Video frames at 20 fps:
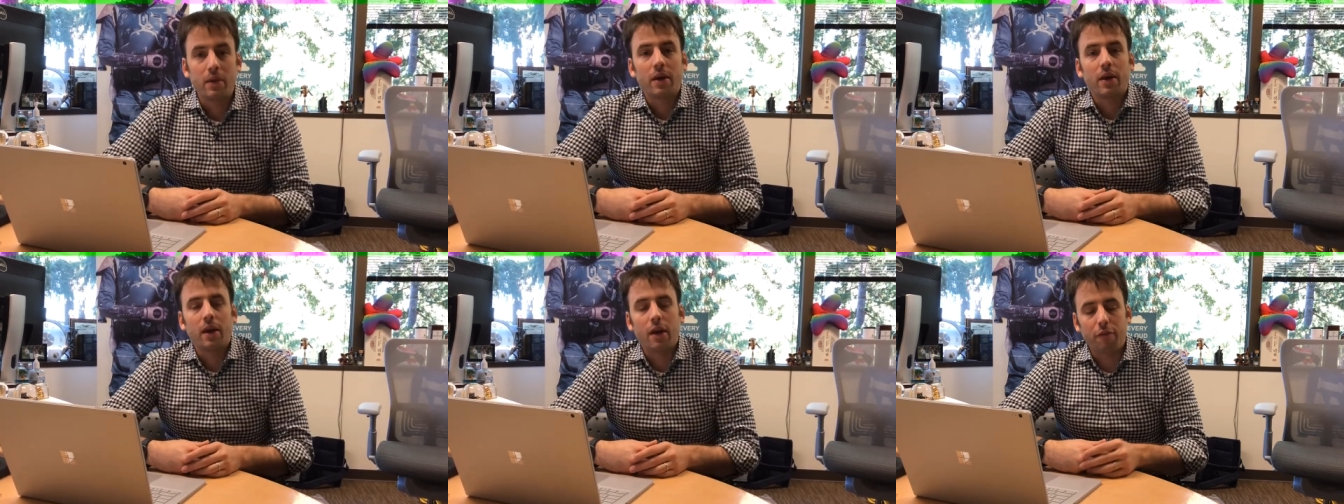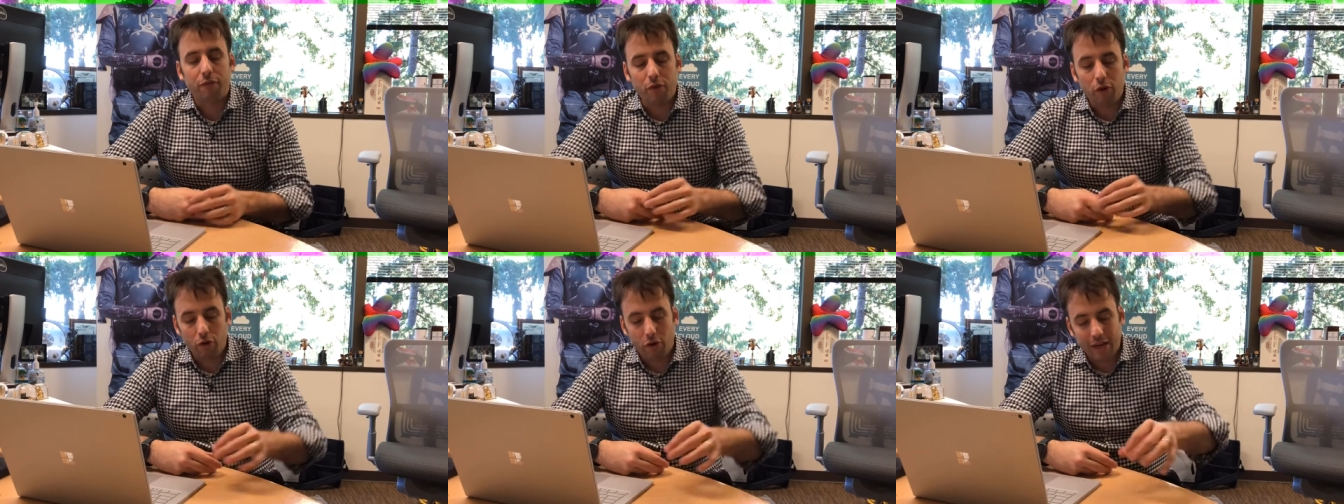
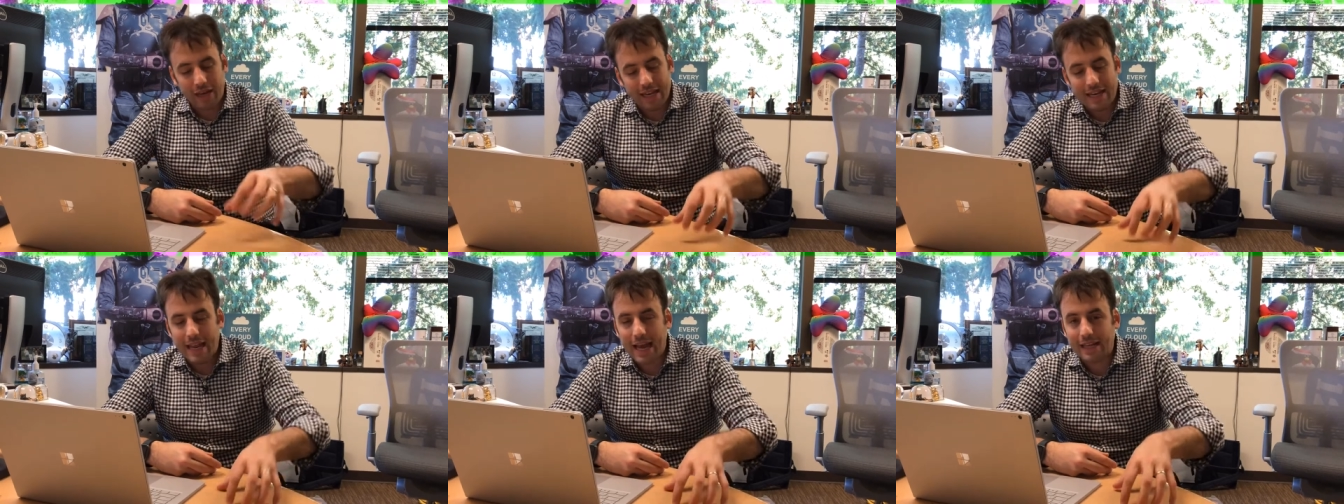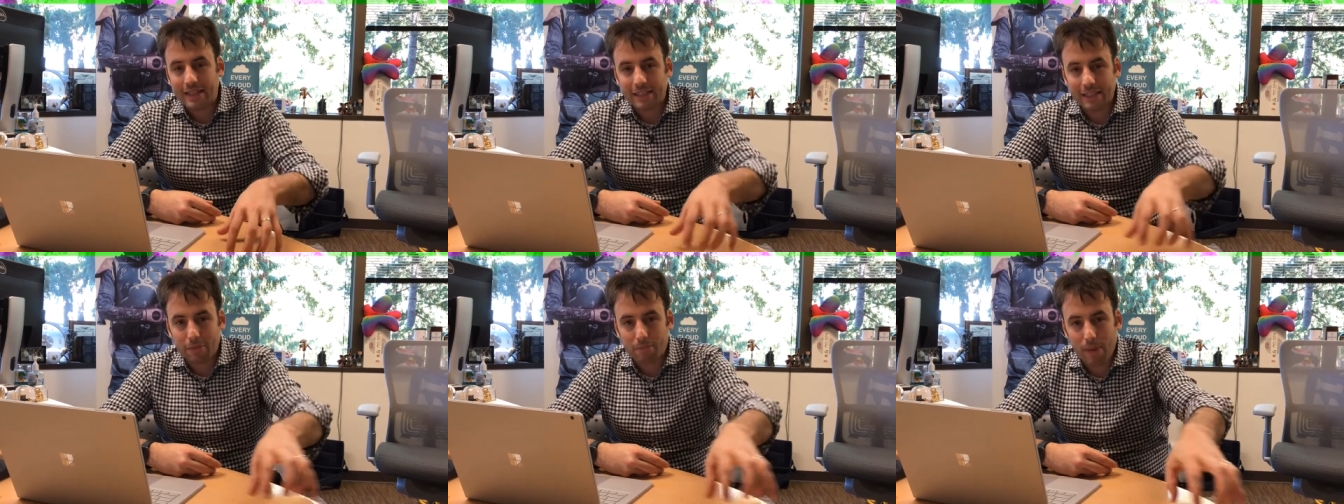if you're
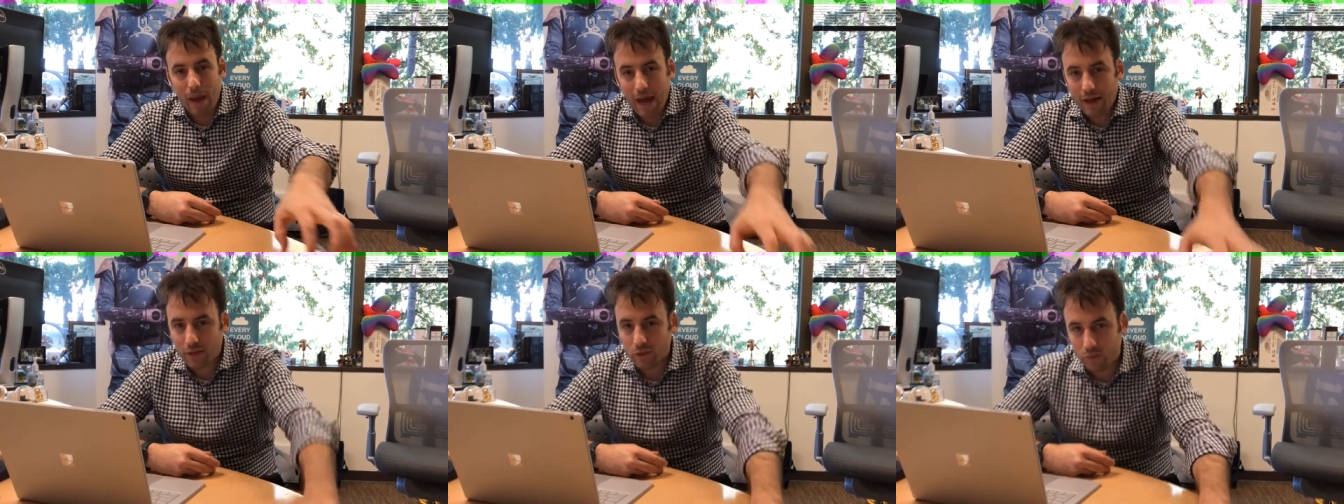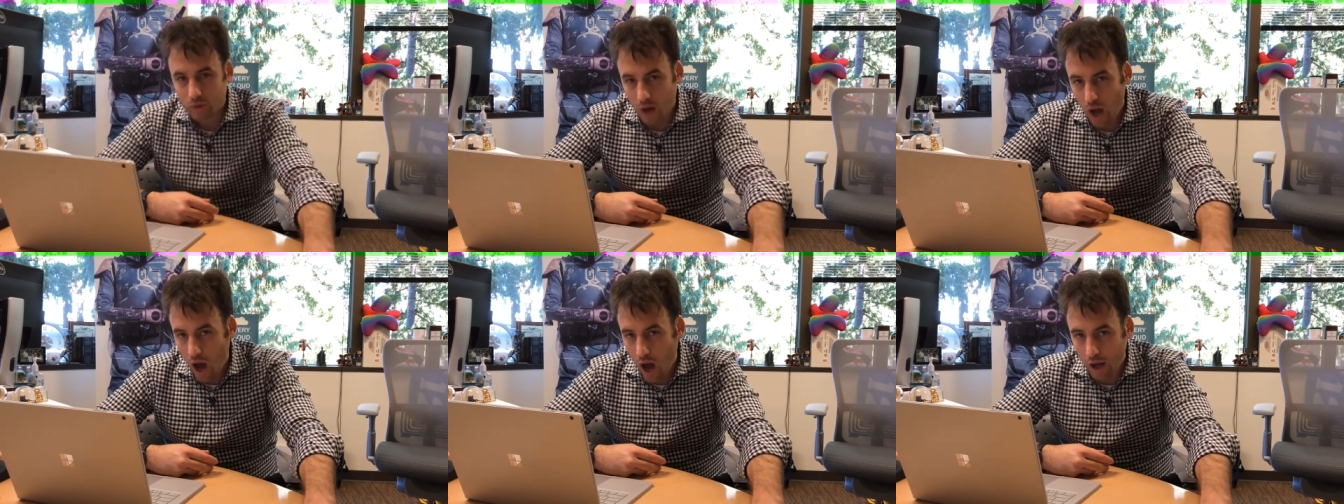connecting back to
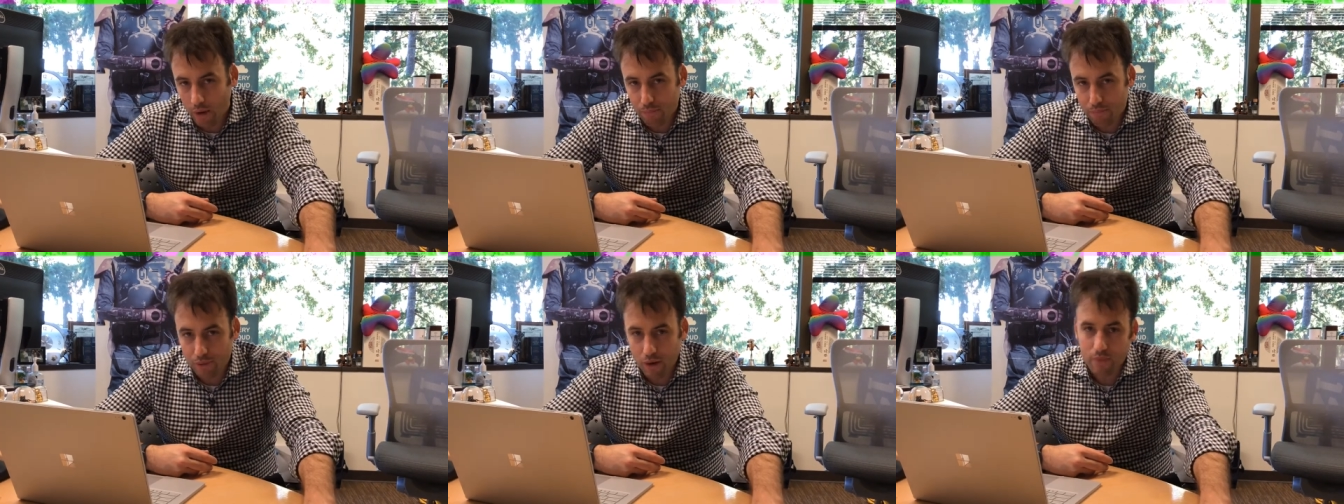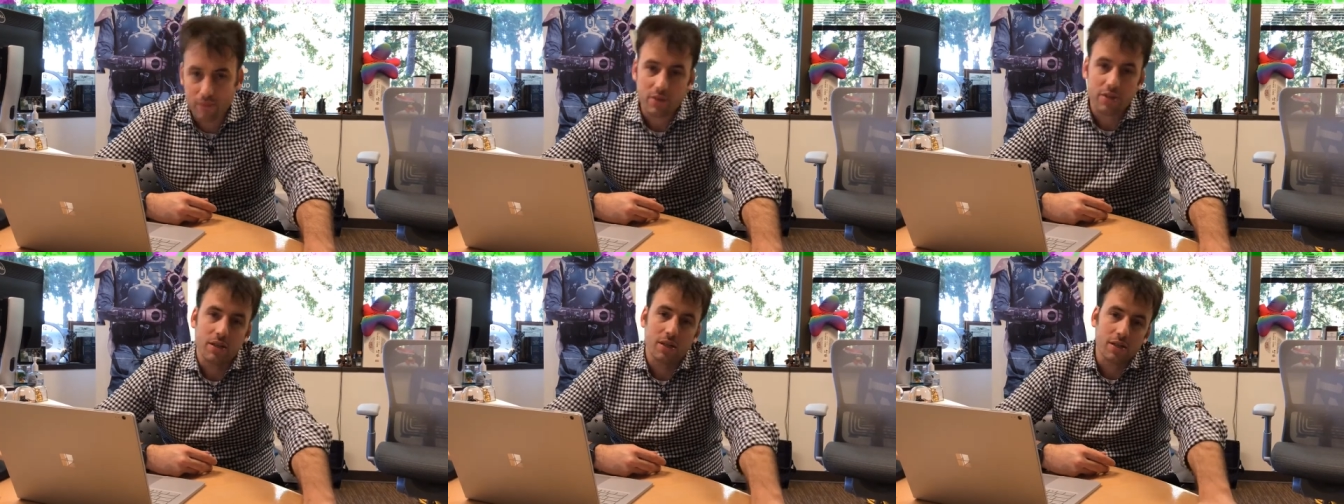an
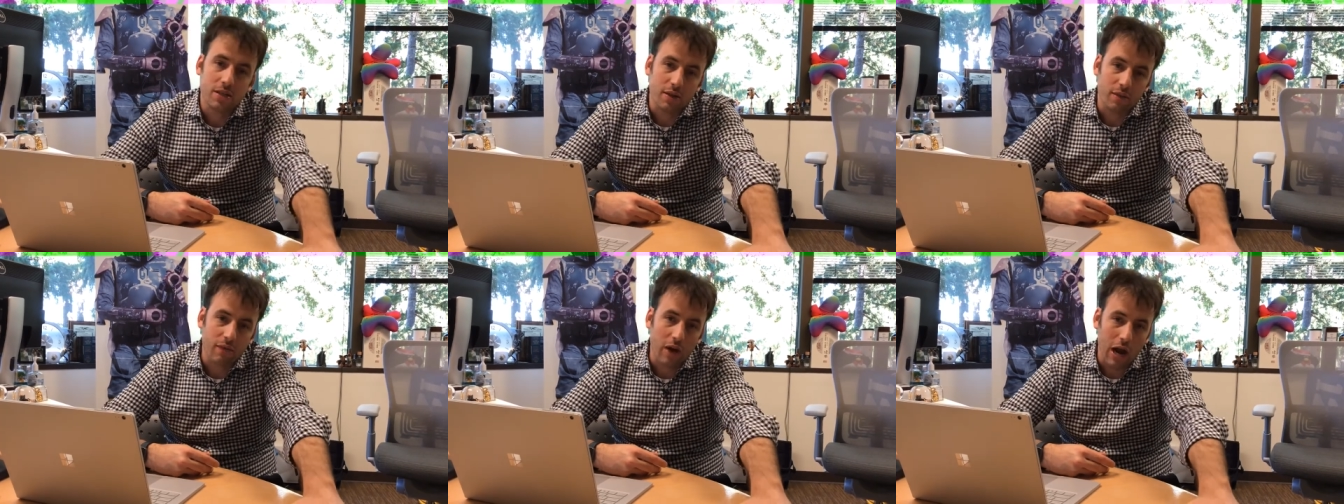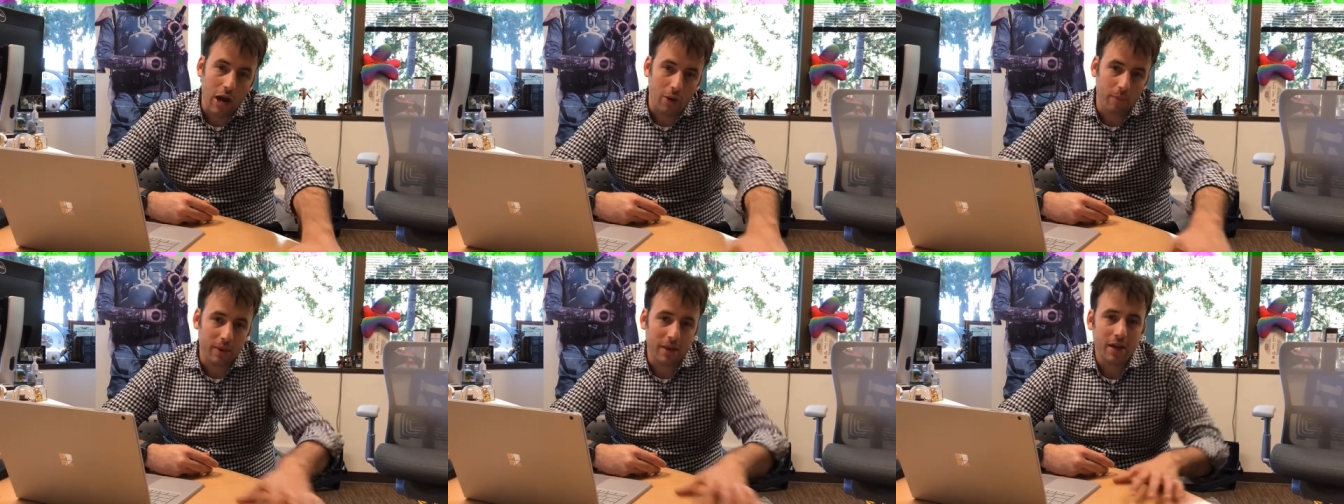on-premises
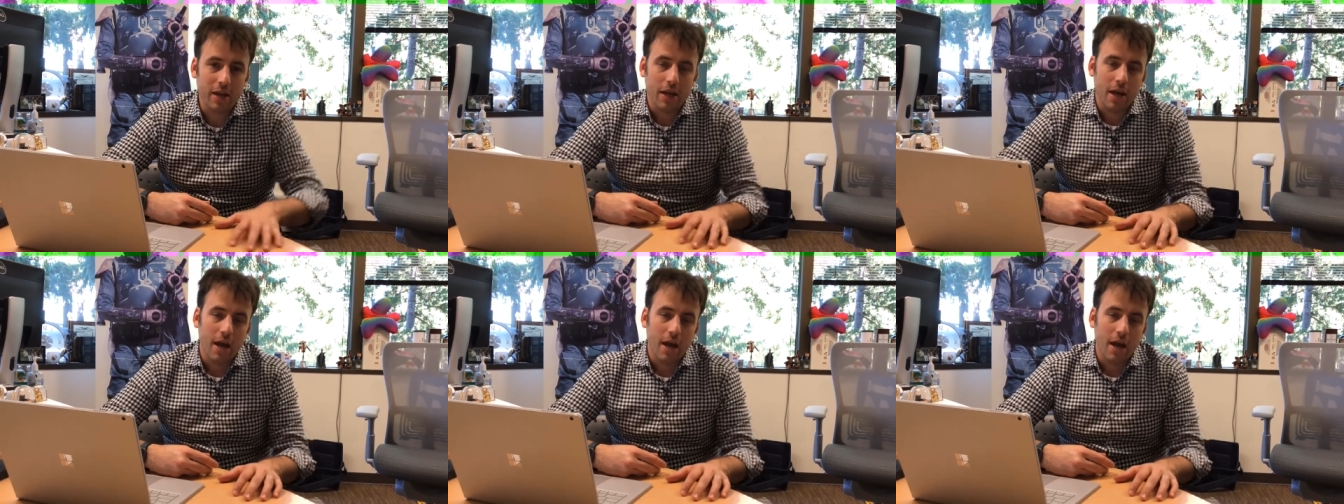environment